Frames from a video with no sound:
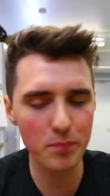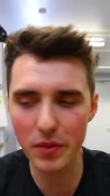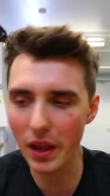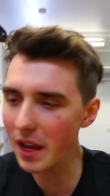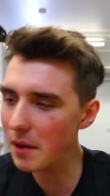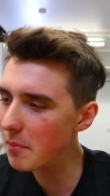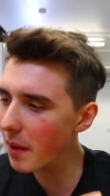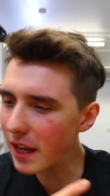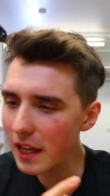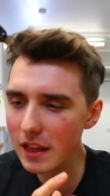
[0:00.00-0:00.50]

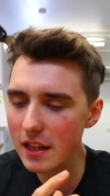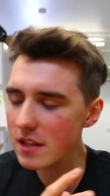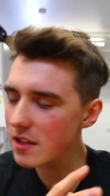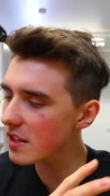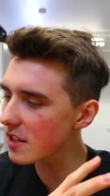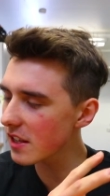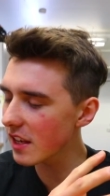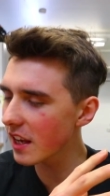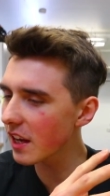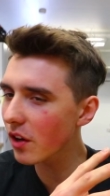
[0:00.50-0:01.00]
They make
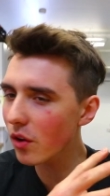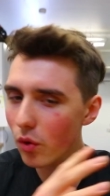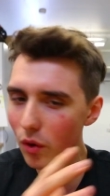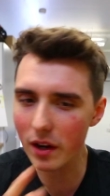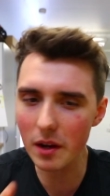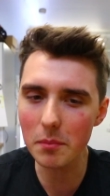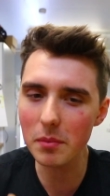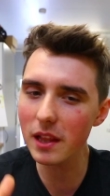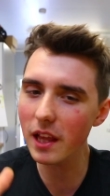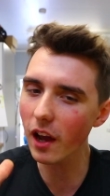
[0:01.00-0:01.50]
this
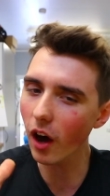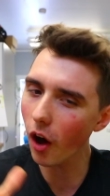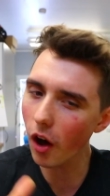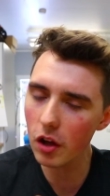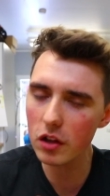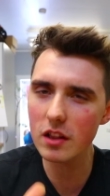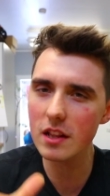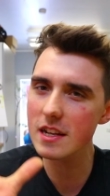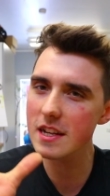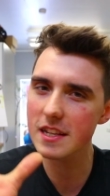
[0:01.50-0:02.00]
incredibly
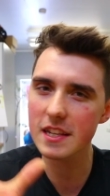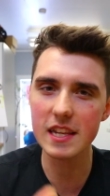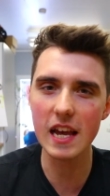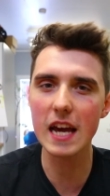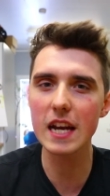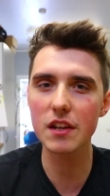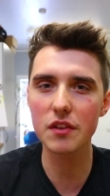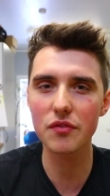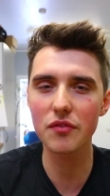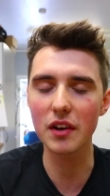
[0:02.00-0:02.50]
oddly
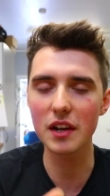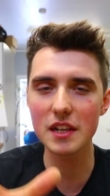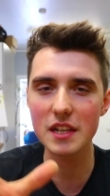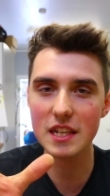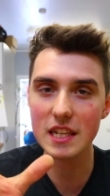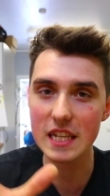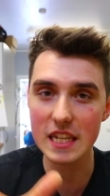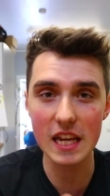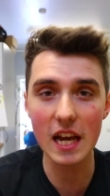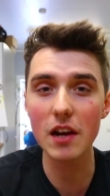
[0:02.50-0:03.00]
satisfying
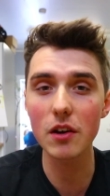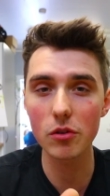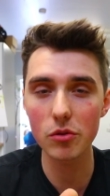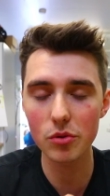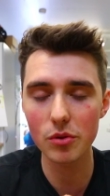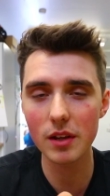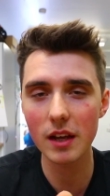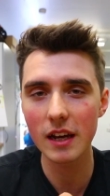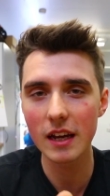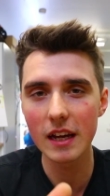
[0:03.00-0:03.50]

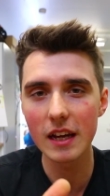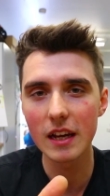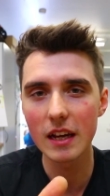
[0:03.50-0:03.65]
sound